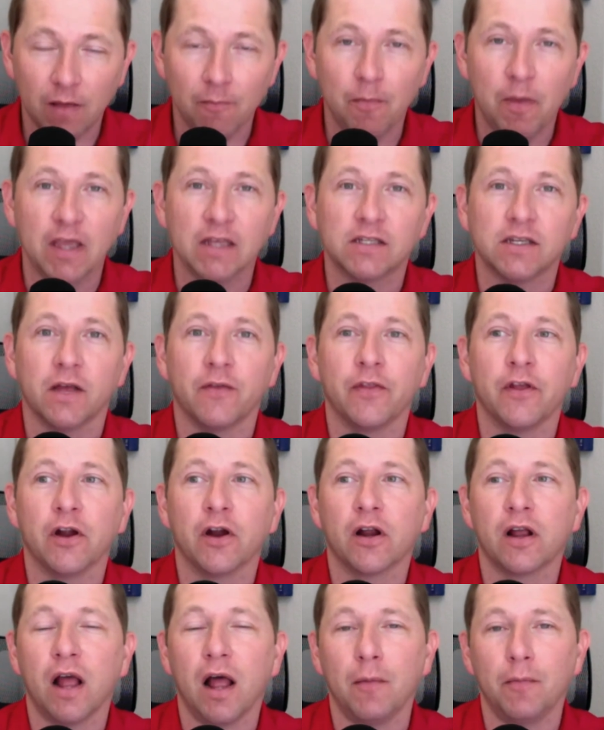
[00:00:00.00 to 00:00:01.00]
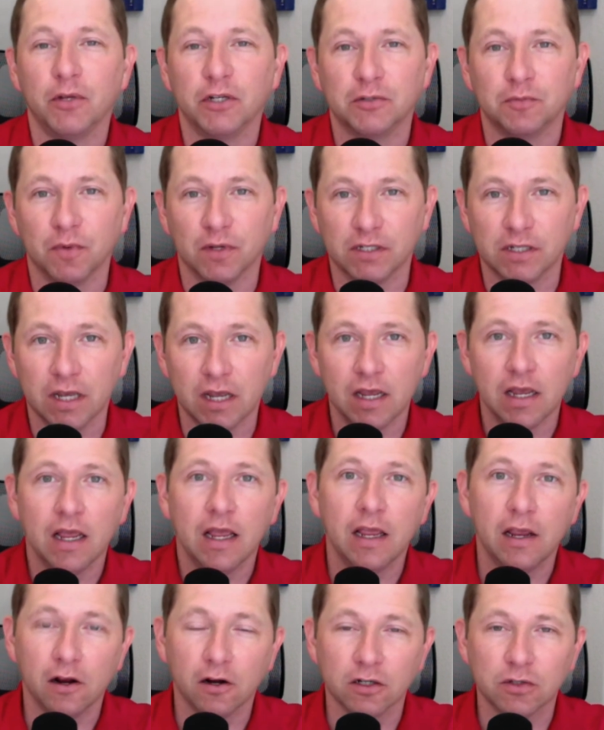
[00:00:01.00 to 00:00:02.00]
Based on their accomplishments,
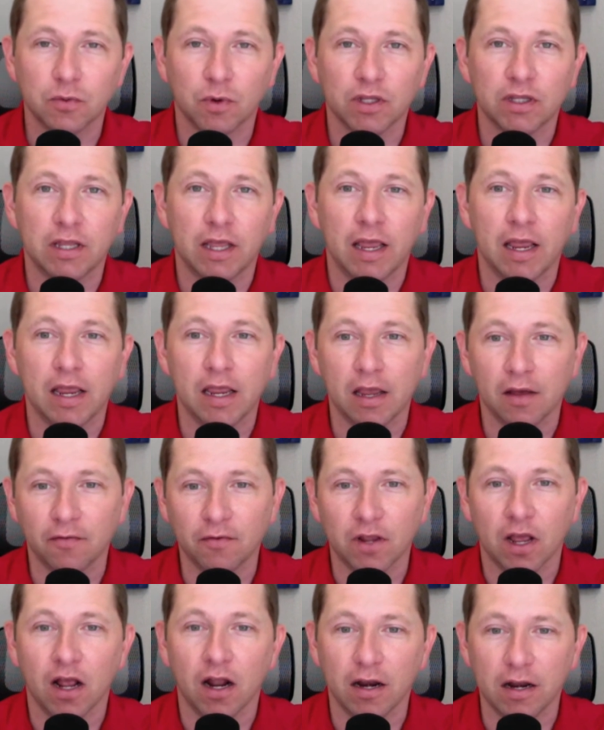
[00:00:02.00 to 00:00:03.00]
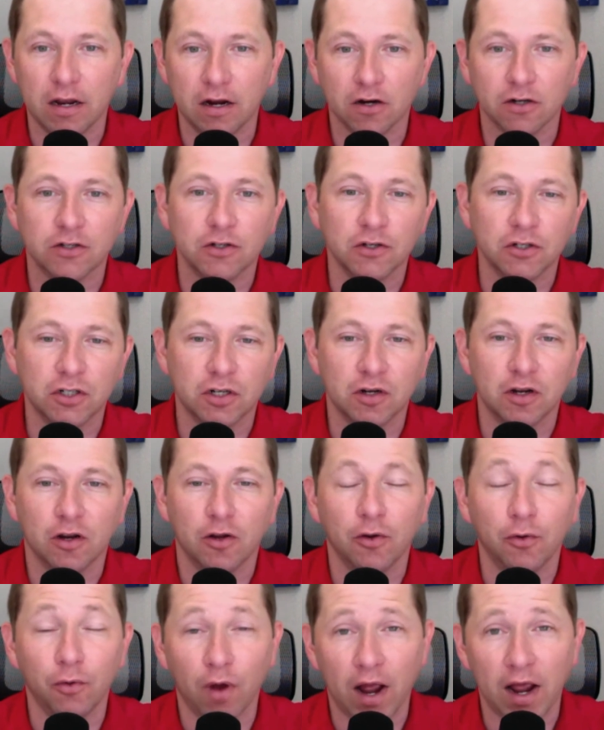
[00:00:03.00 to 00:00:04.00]
here's what they have done. Here's who
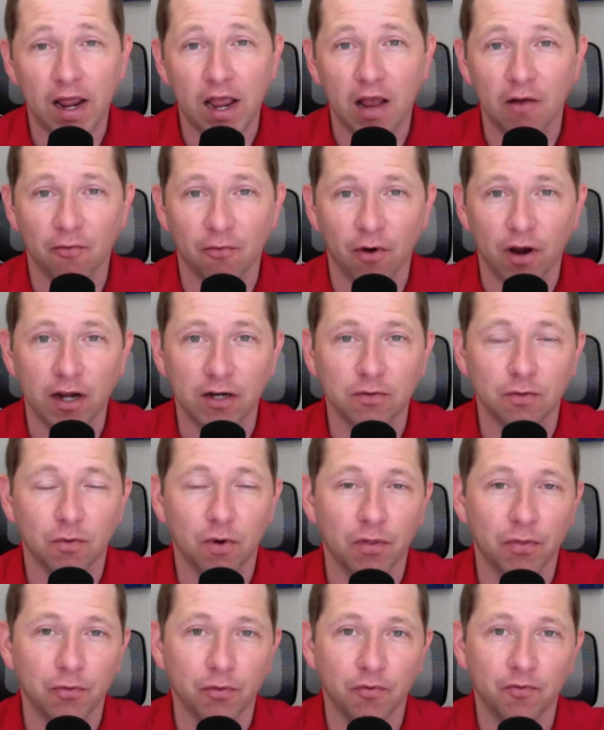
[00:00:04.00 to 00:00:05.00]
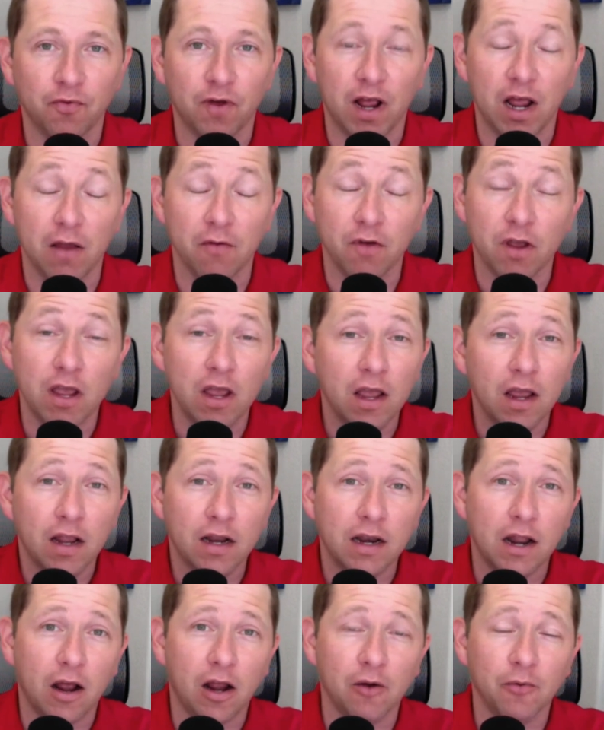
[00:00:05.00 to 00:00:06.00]
should, who I have ranked one through five.
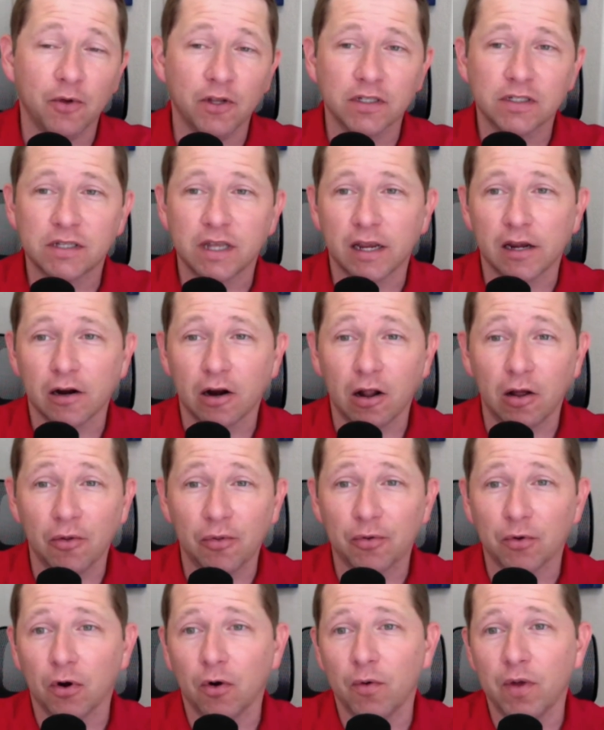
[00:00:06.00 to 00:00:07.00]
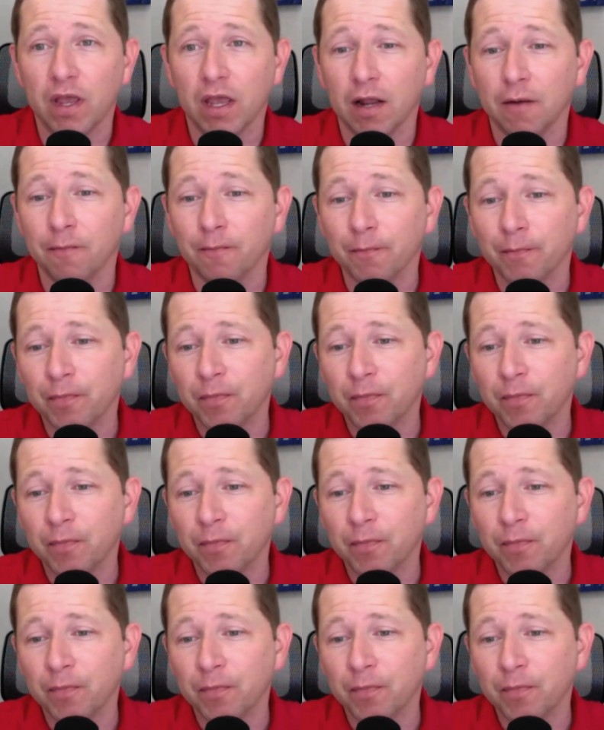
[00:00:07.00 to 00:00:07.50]
Now, I will say, and I'll throw in,